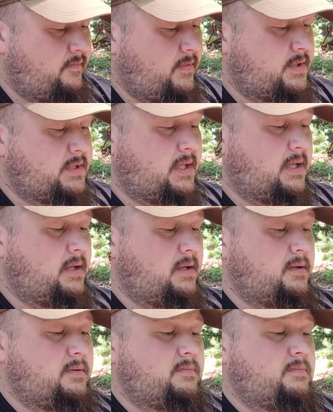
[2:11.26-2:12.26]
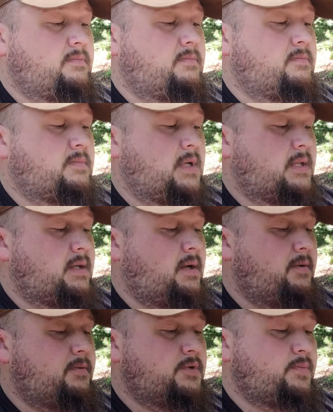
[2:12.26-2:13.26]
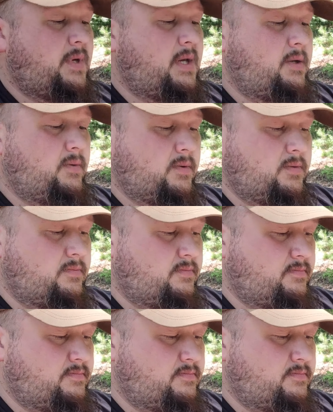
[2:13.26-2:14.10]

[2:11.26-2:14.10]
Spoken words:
First thing here, got the owner's manual,